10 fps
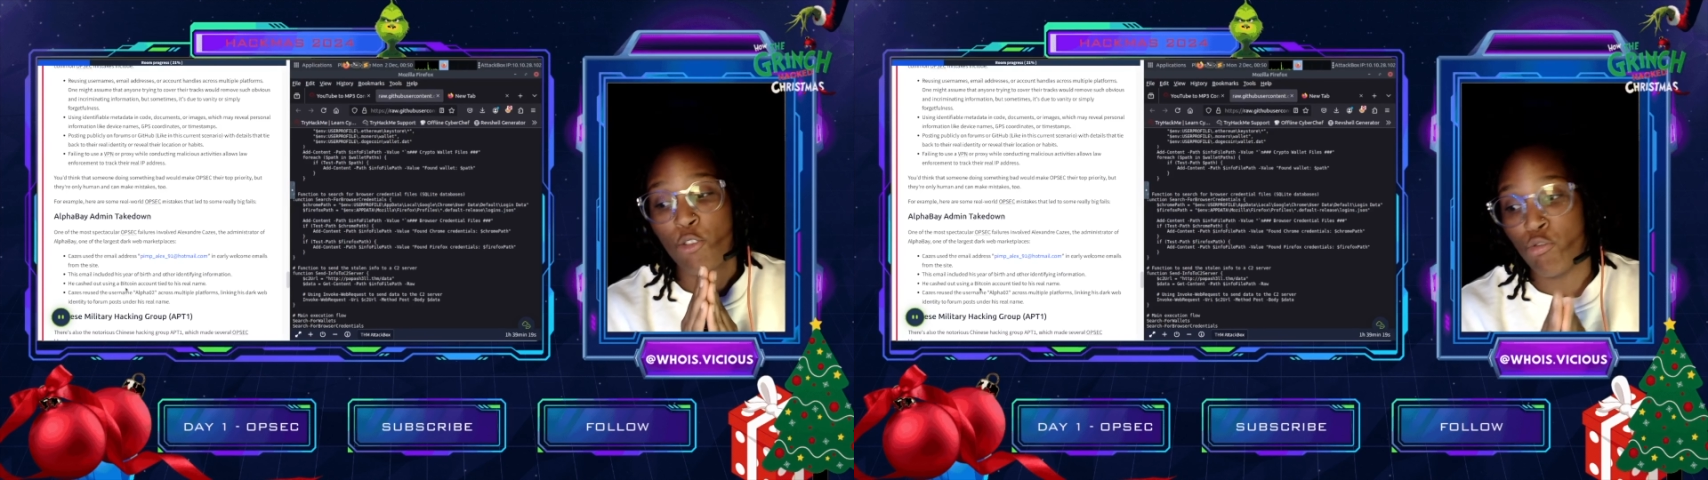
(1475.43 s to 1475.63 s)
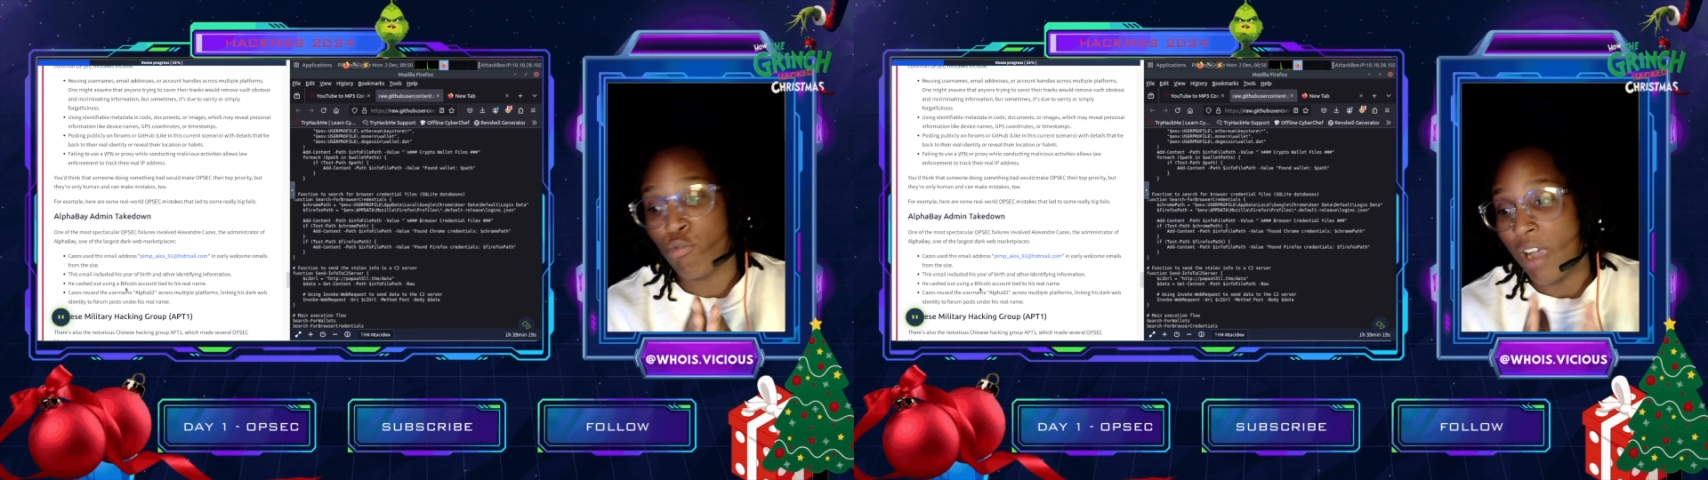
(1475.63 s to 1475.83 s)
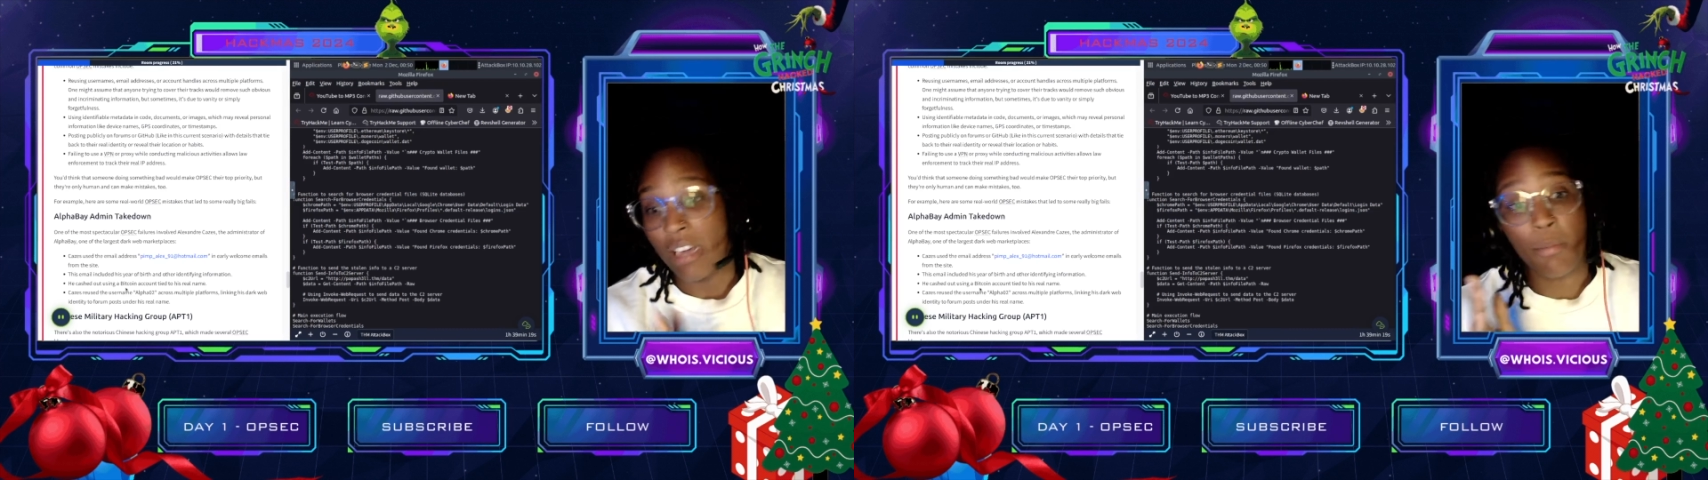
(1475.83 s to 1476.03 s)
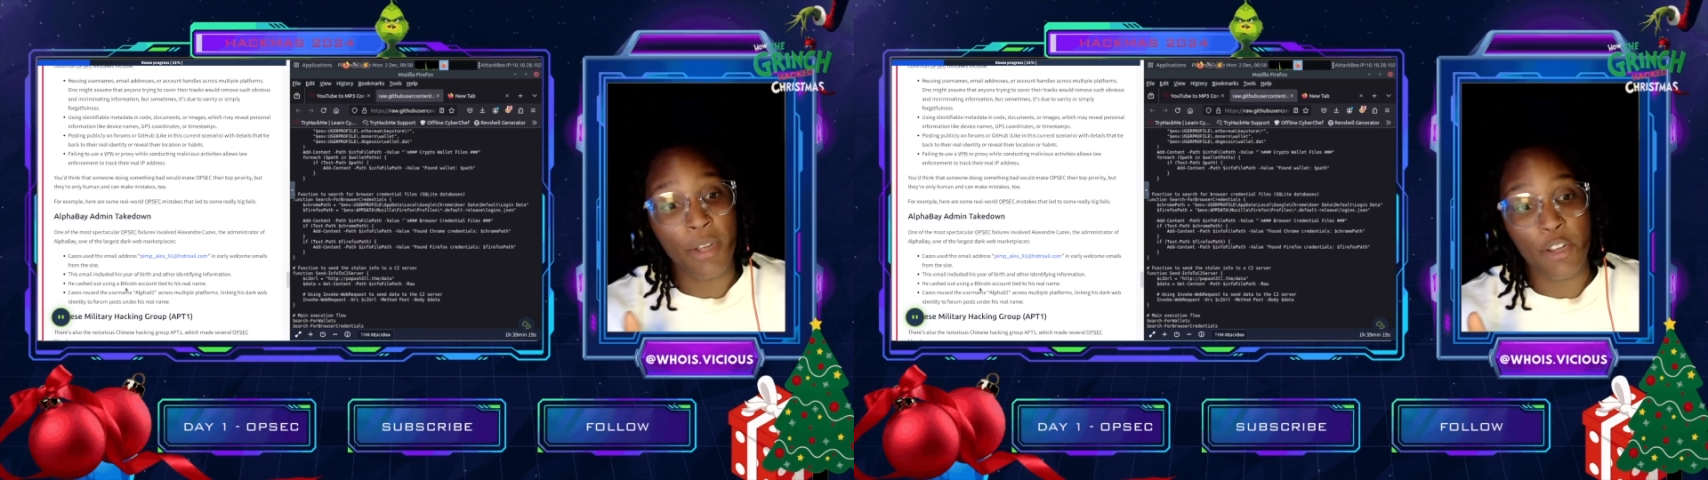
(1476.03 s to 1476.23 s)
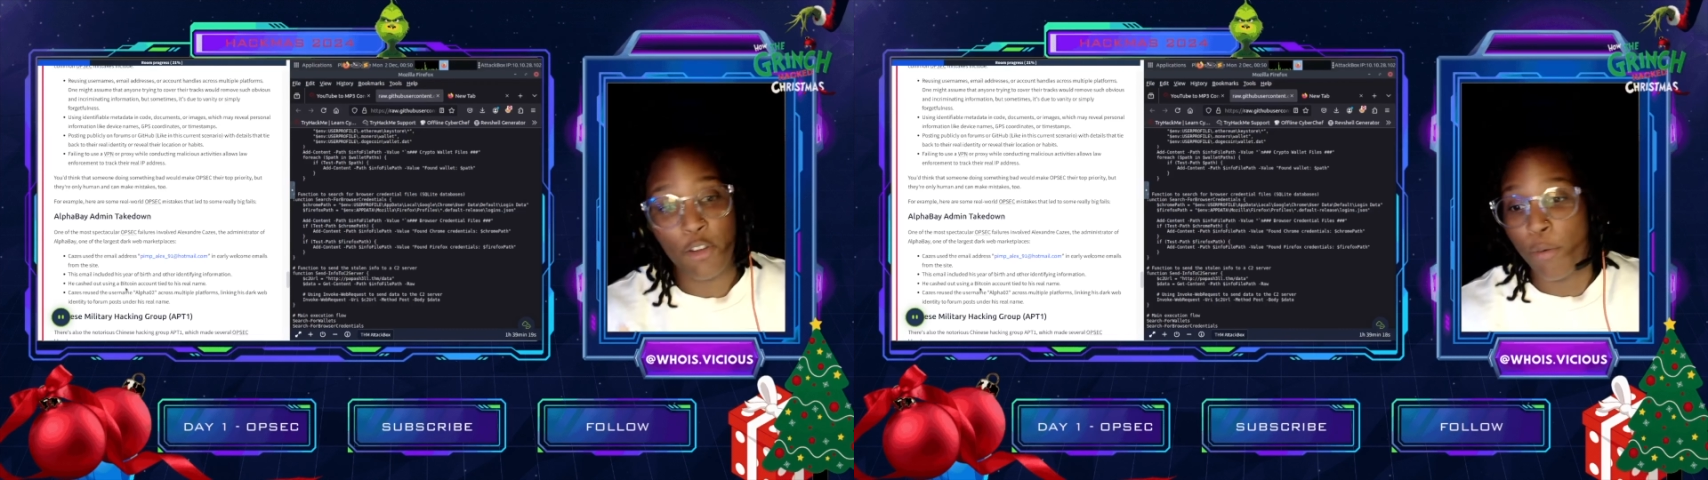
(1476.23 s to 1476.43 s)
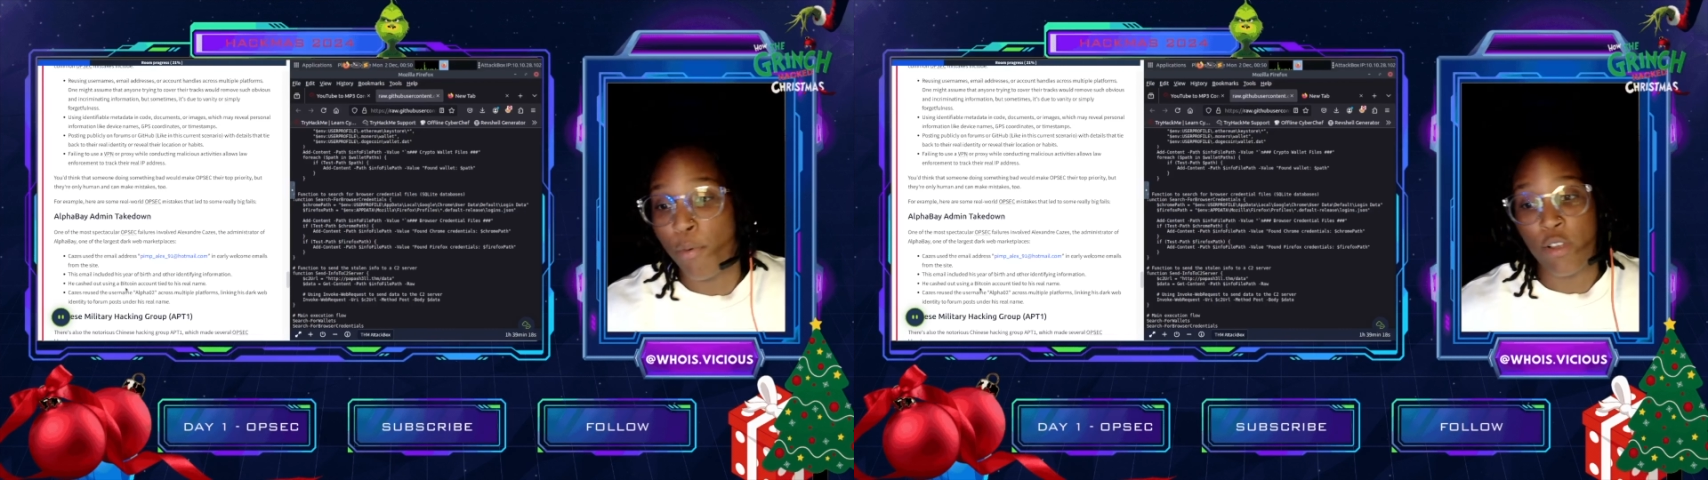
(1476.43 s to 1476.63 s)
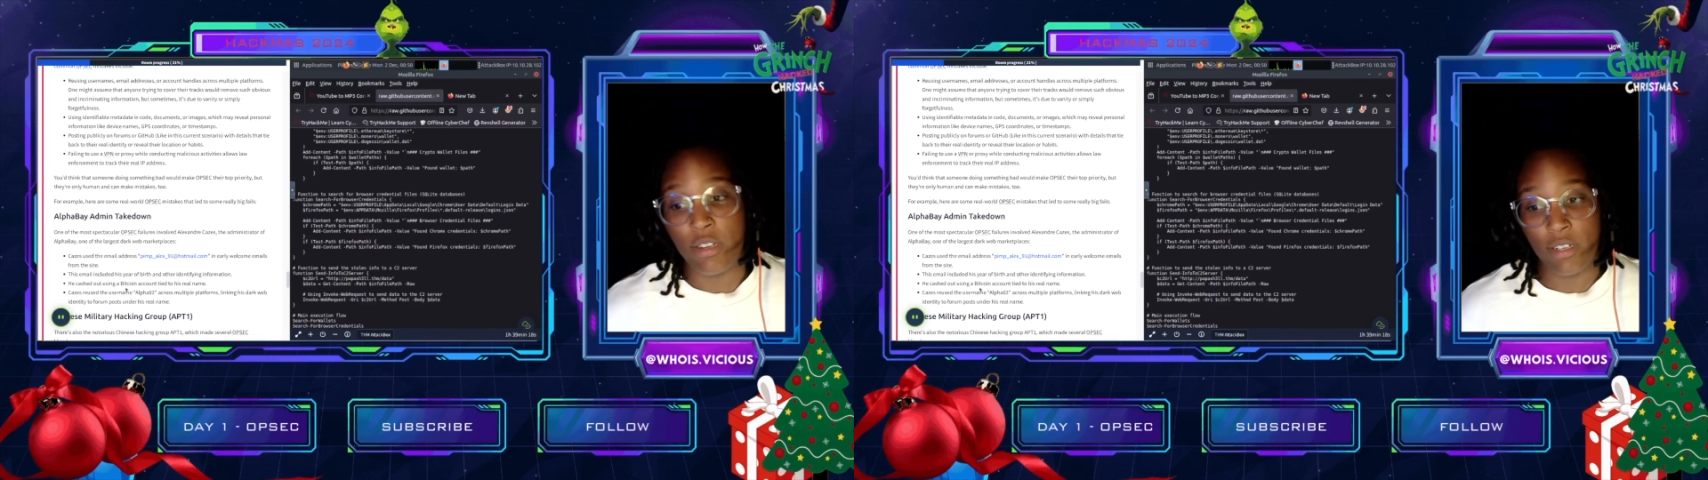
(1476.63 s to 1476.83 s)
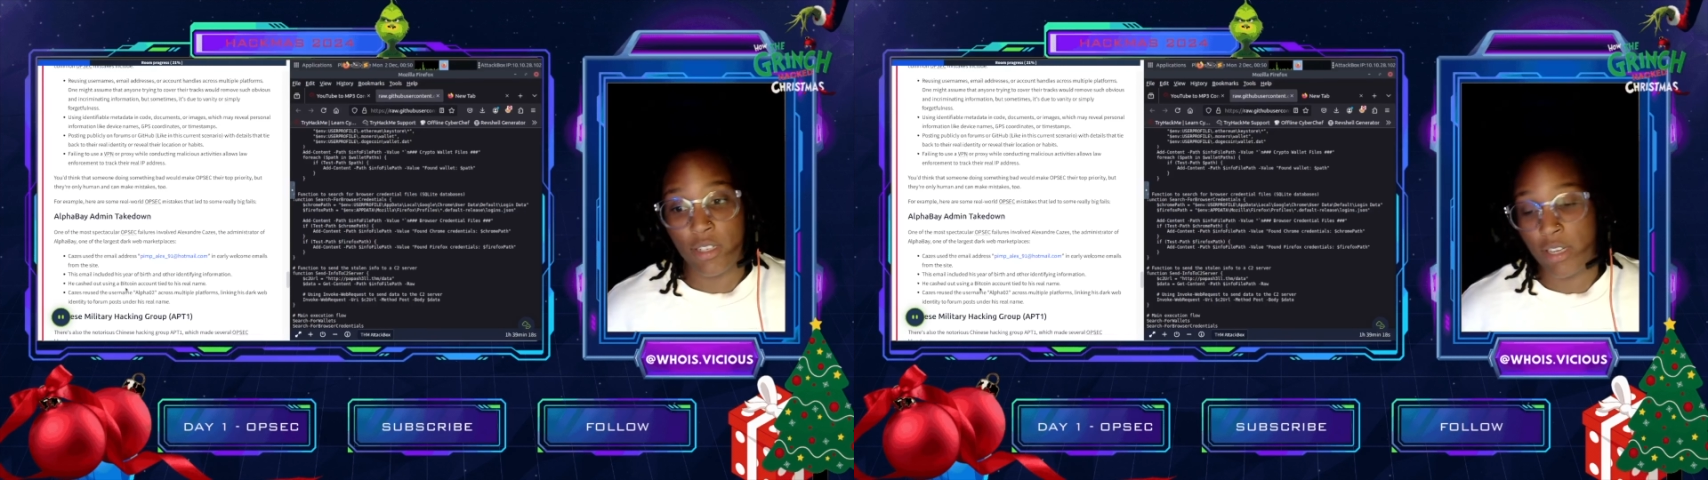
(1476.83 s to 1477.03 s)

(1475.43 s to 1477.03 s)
You gotta pick your poison.